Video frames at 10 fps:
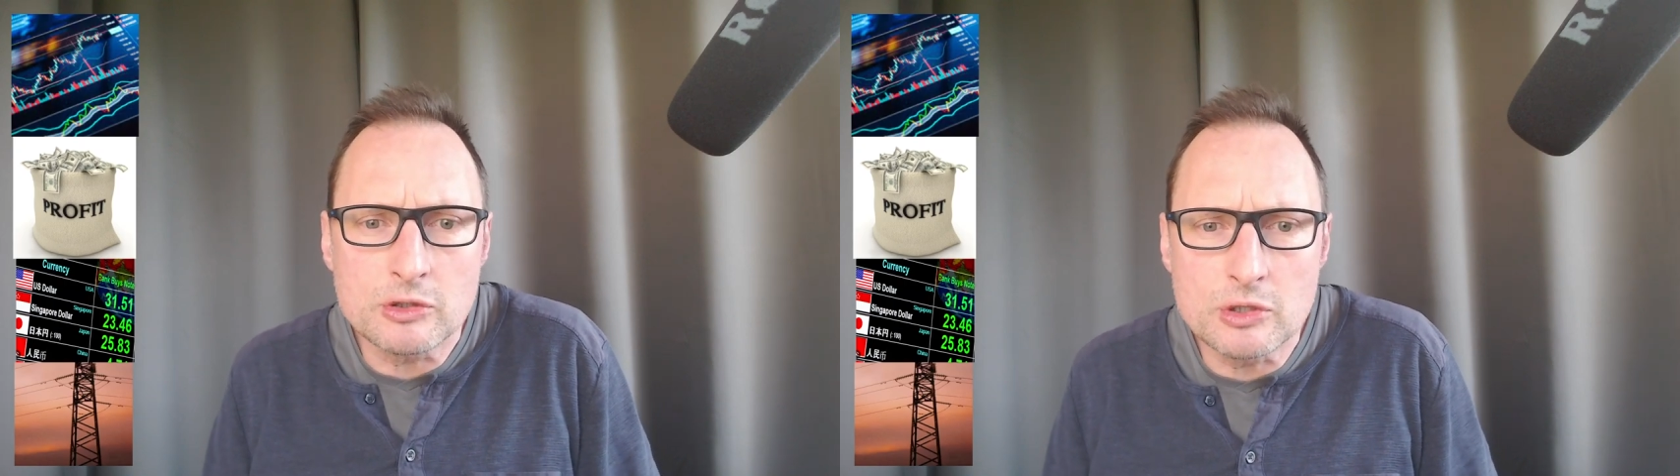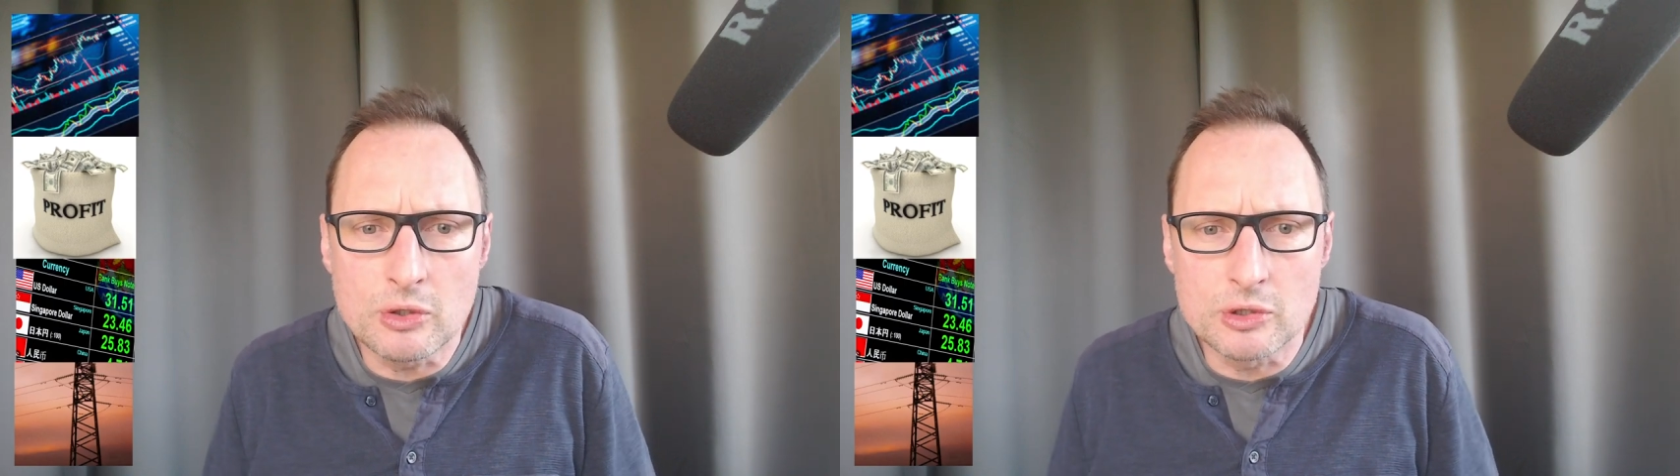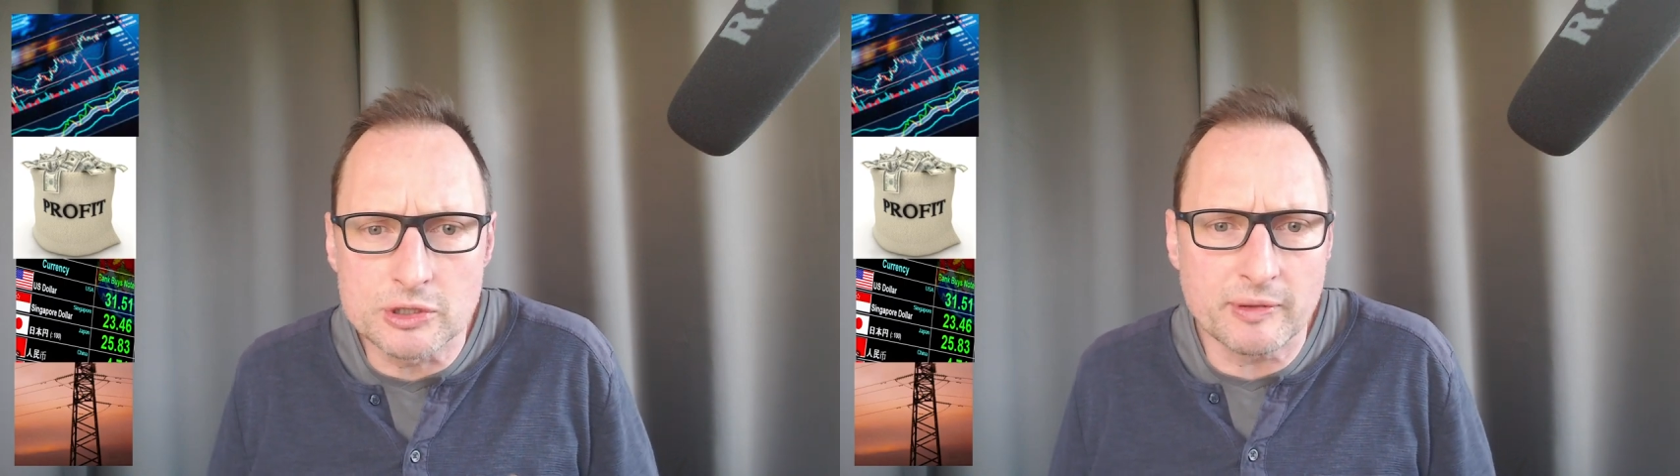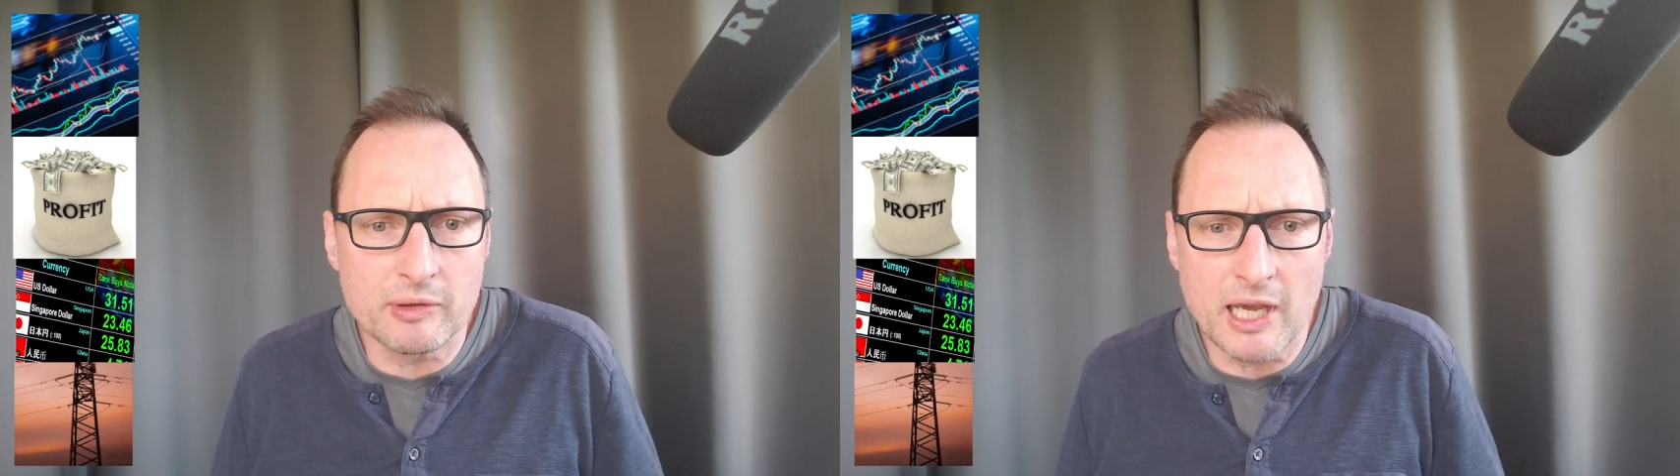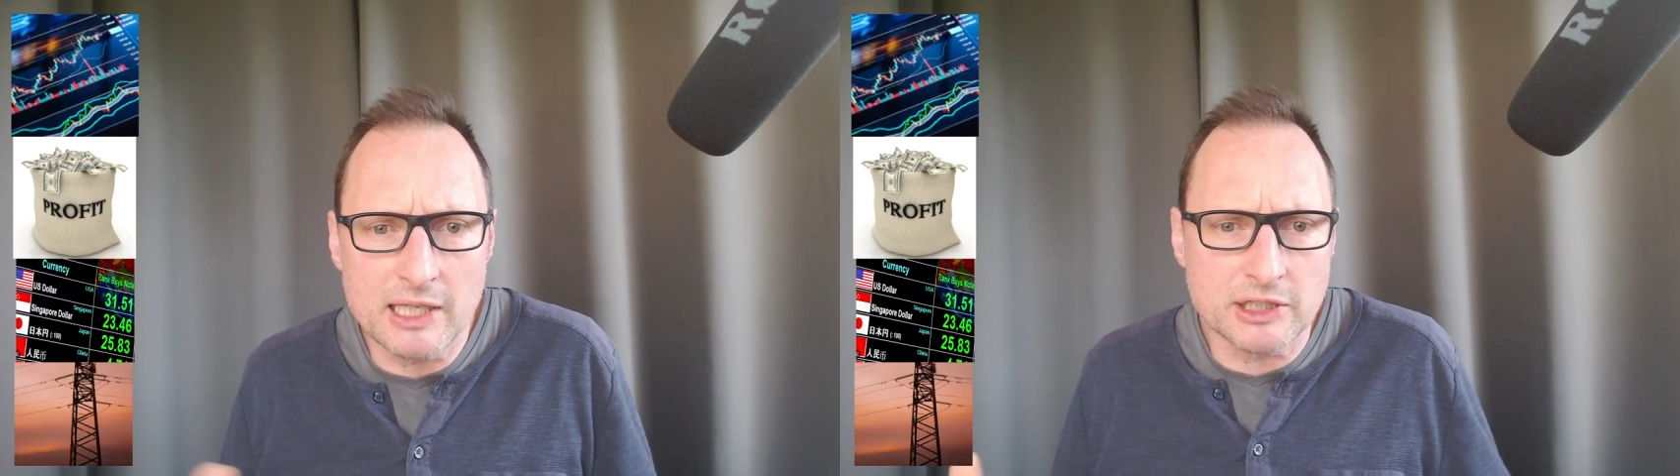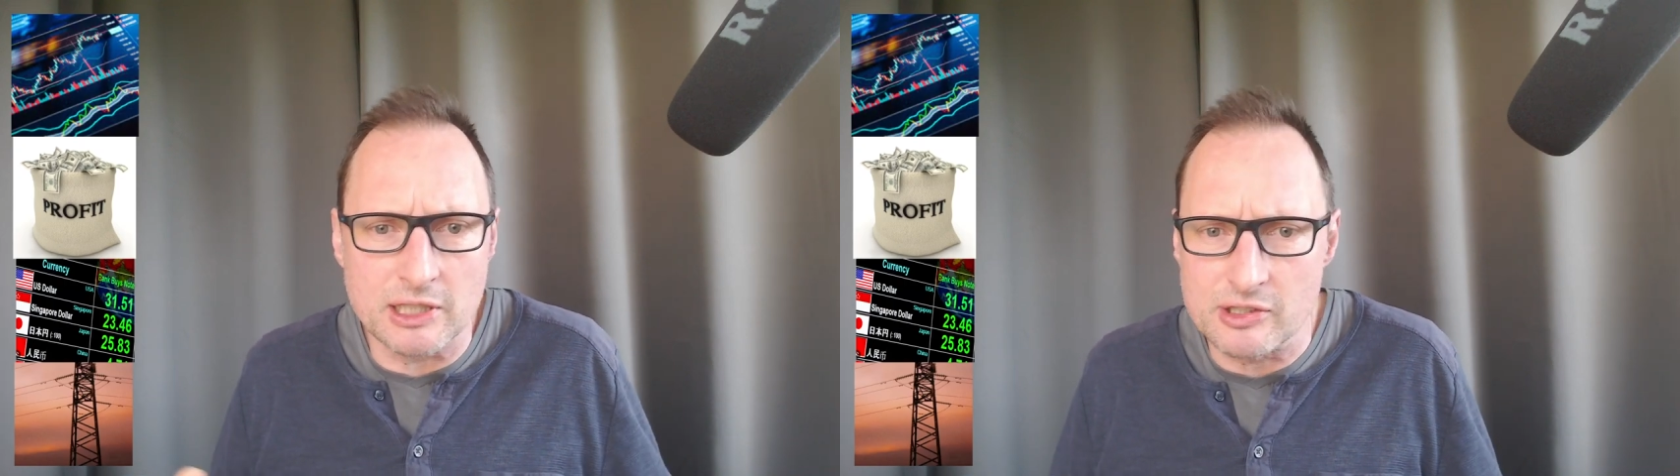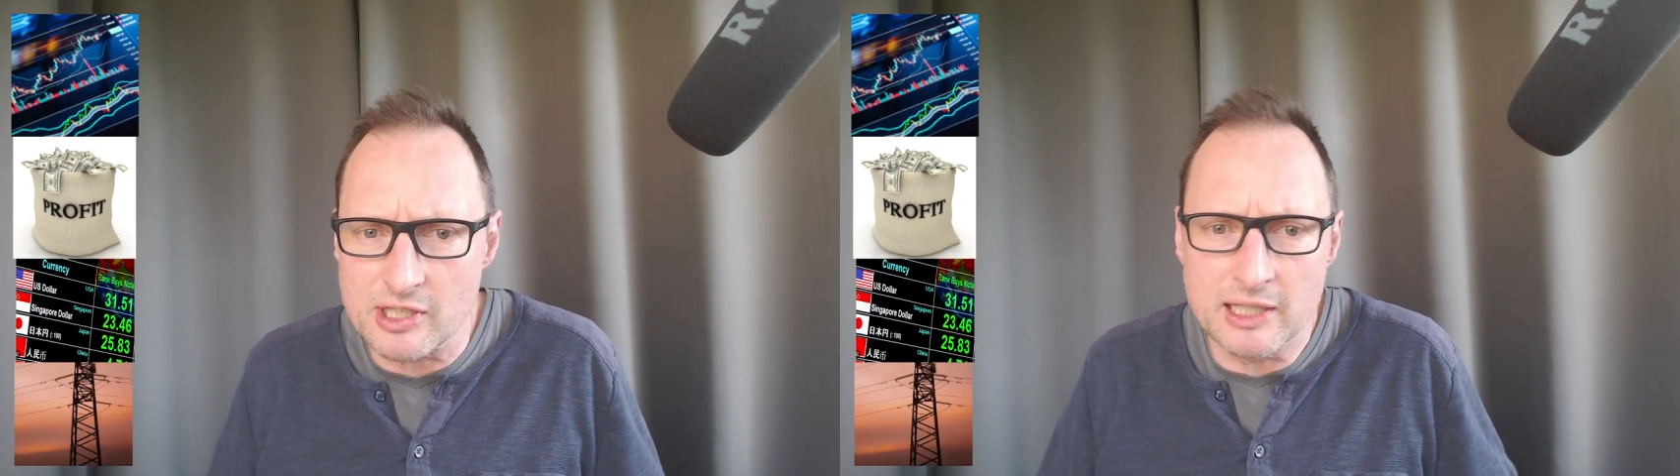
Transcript: huge variations.